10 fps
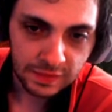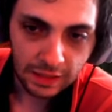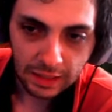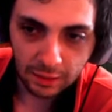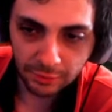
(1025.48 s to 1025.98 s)

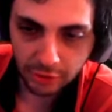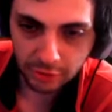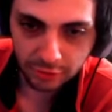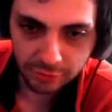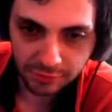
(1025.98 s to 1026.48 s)
I want to hook
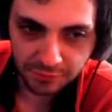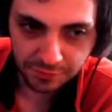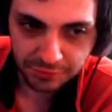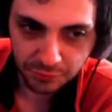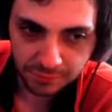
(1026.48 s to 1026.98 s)
her aggressively
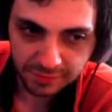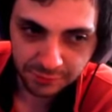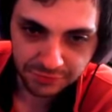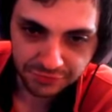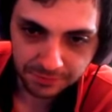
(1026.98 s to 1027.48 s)
toward my
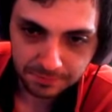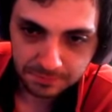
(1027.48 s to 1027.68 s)
3-gen.